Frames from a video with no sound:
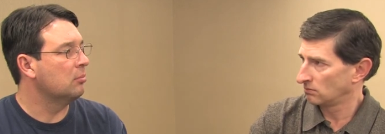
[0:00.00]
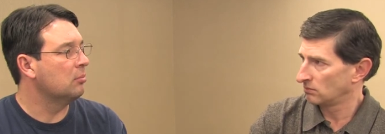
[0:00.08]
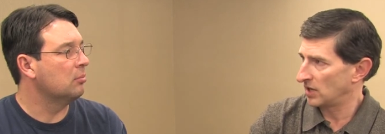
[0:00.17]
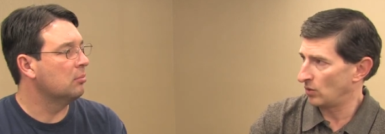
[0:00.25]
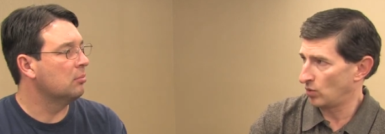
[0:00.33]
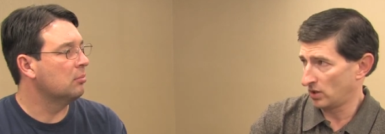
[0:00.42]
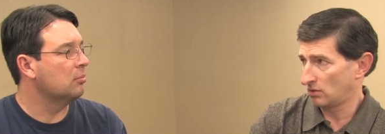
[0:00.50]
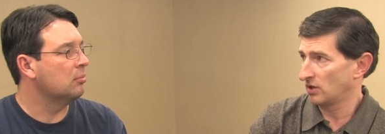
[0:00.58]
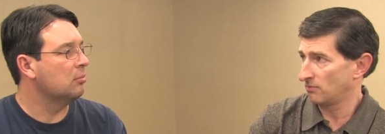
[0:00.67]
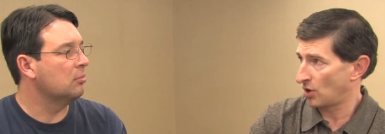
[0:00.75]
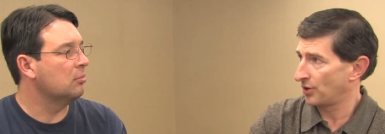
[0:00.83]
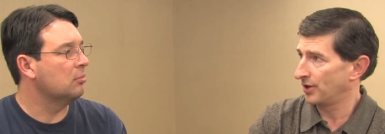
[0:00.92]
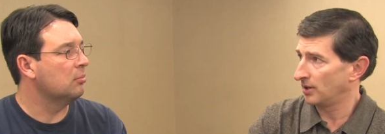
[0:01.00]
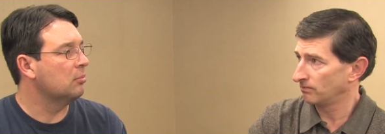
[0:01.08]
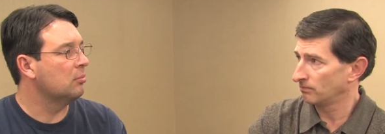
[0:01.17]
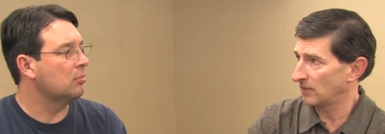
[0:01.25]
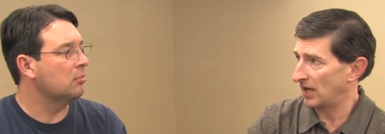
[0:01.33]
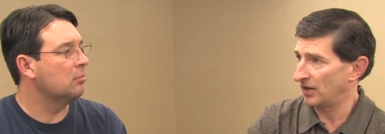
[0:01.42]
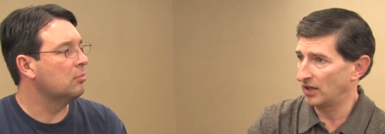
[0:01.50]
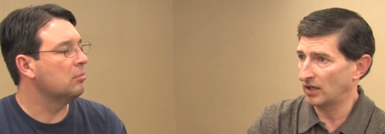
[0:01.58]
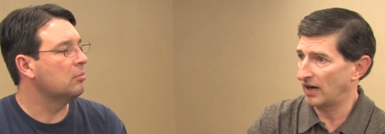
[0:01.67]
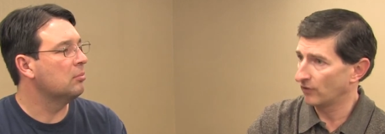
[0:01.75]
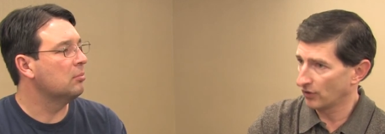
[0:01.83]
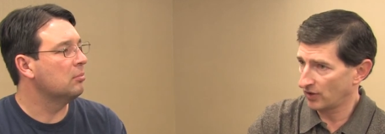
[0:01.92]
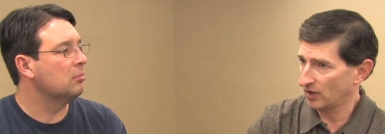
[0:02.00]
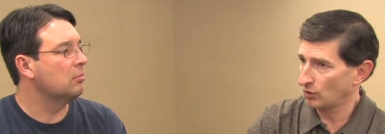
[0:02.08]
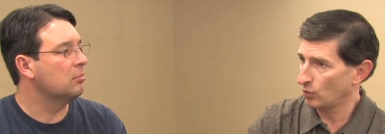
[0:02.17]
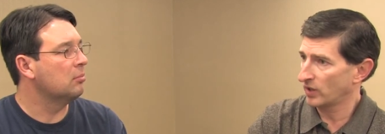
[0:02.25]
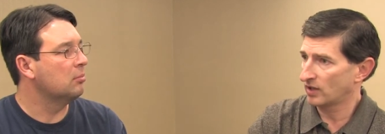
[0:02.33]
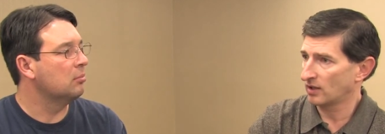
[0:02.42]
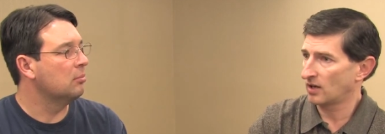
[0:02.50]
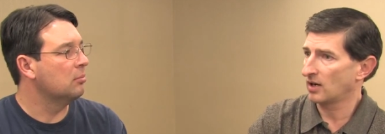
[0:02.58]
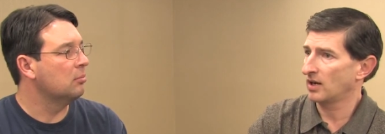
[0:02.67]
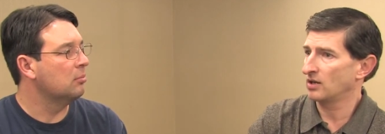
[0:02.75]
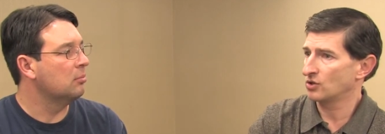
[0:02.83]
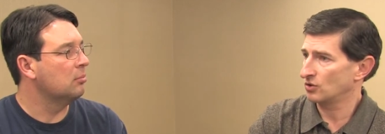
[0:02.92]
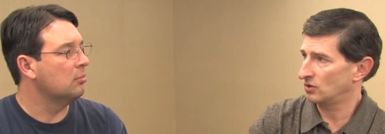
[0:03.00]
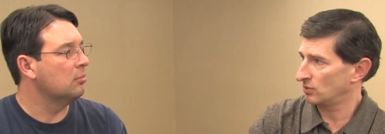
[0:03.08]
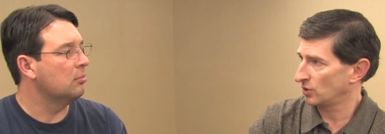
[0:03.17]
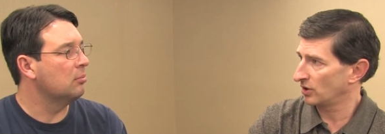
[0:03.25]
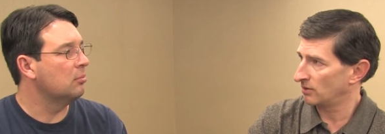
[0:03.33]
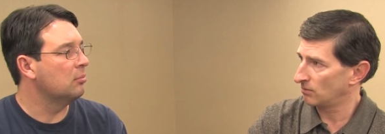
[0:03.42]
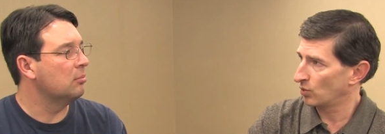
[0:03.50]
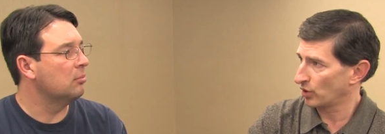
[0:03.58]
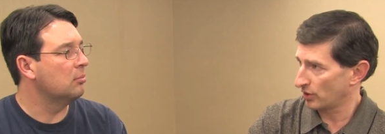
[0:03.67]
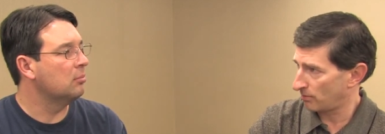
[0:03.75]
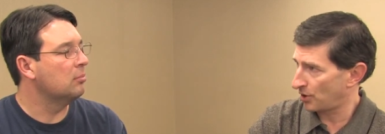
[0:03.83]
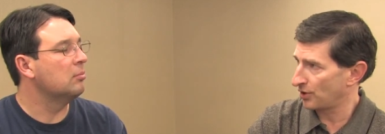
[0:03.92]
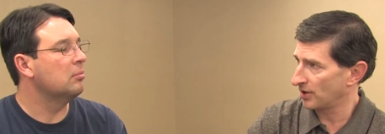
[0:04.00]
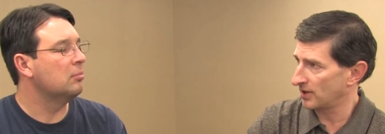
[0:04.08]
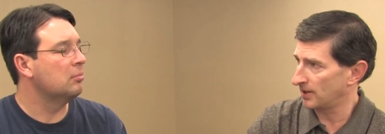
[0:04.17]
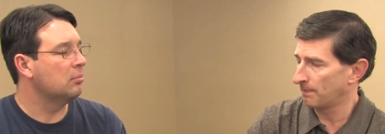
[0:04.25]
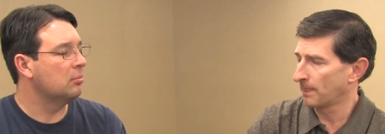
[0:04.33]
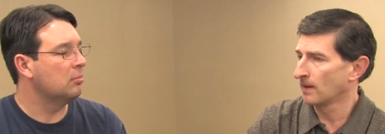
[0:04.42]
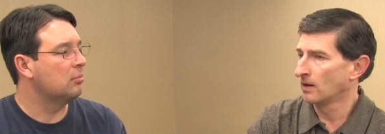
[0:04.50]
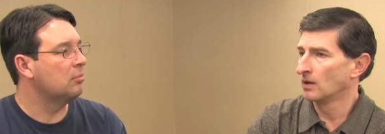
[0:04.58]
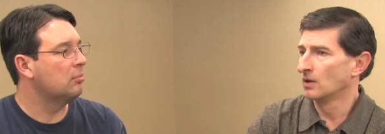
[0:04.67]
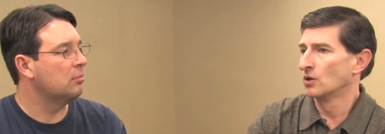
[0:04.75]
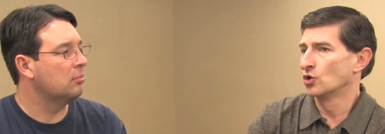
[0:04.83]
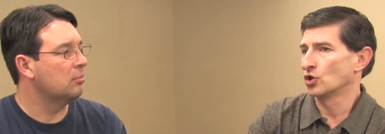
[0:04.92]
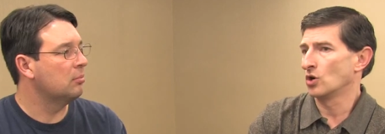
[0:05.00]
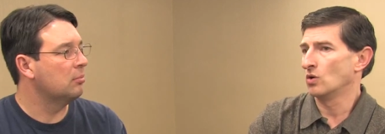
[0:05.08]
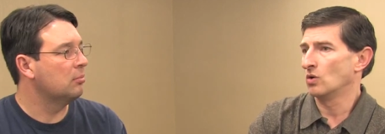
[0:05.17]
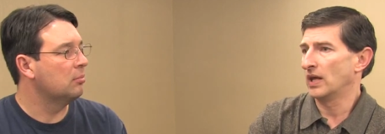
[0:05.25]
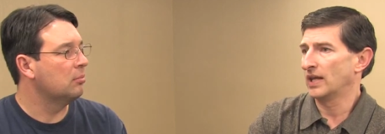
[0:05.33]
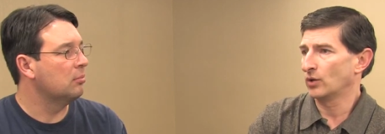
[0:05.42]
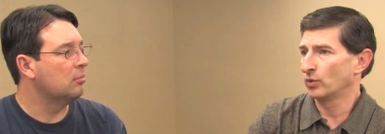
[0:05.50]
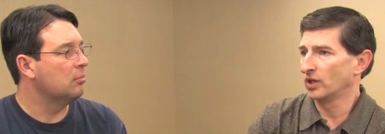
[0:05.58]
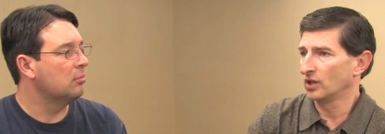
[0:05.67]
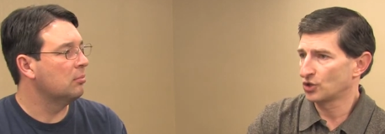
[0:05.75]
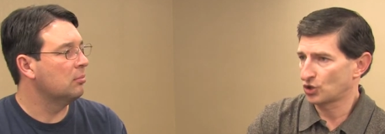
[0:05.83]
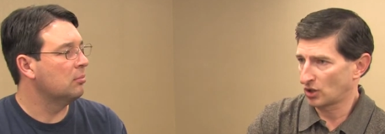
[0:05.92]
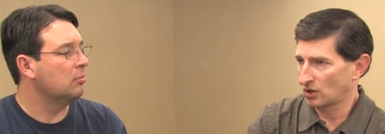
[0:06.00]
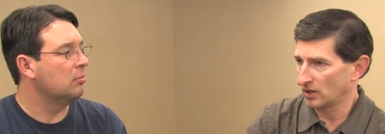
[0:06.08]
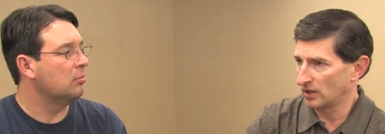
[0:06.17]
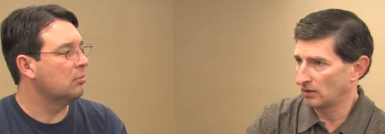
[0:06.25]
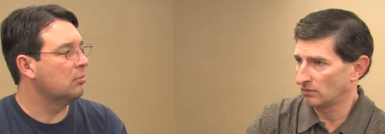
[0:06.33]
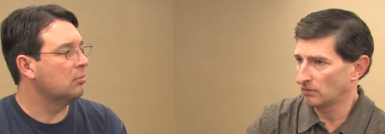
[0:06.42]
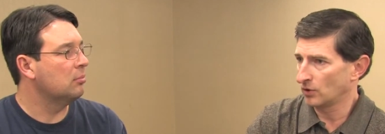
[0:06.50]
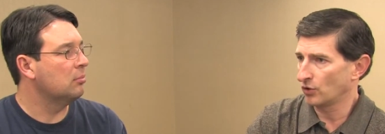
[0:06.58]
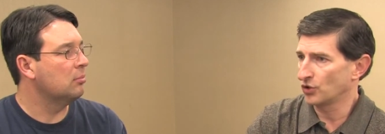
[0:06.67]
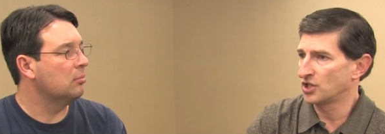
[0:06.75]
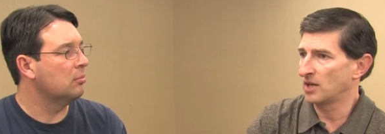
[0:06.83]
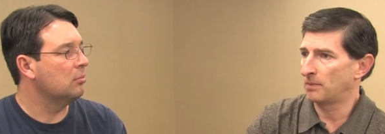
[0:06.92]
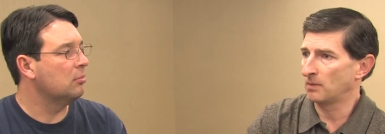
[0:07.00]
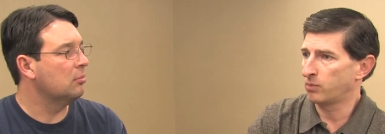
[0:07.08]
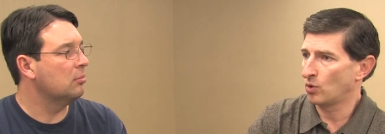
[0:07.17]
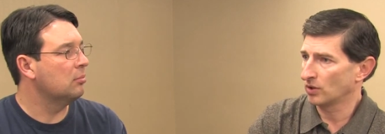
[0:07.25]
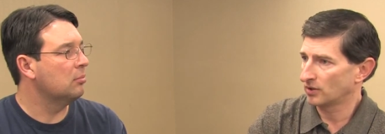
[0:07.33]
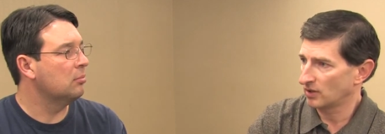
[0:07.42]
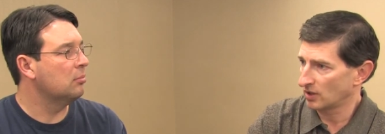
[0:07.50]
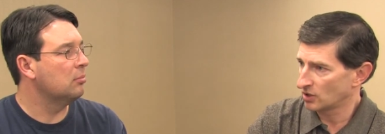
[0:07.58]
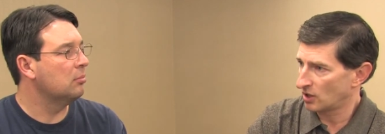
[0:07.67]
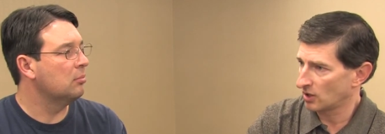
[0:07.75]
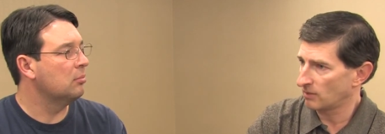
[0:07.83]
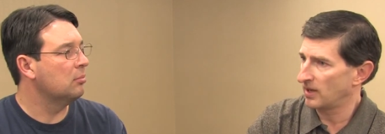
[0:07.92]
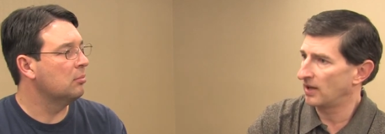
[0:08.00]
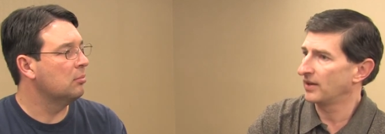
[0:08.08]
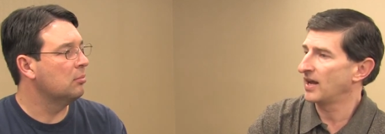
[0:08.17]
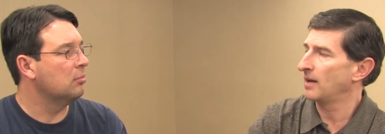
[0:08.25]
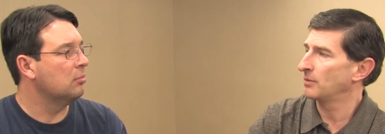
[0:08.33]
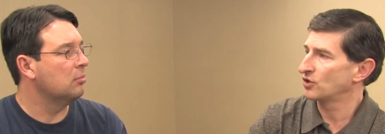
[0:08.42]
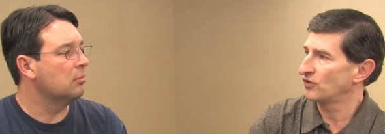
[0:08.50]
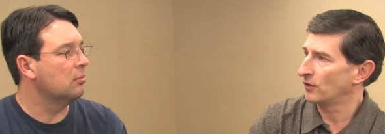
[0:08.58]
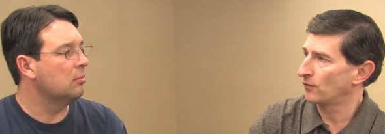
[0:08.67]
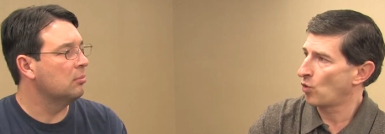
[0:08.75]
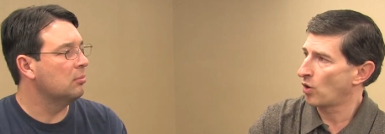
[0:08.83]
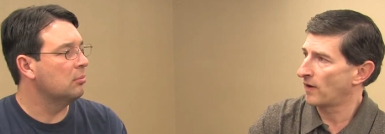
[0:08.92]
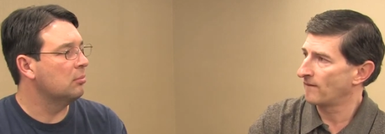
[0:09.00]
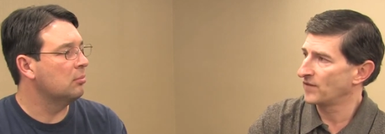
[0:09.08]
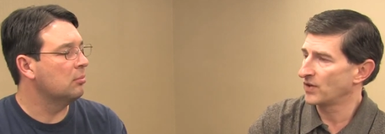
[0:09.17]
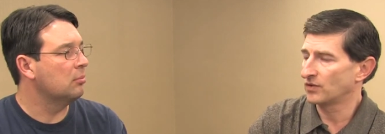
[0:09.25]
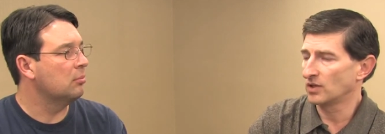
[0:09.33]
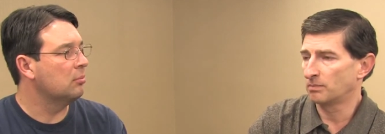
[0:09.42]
Speaker 1: that we can burn up. I think everything that we can get our hands on, we're gonna, we're gonna burn it up. So I think realistically, you know, the tipping point that they talk about in the atmosphere at 450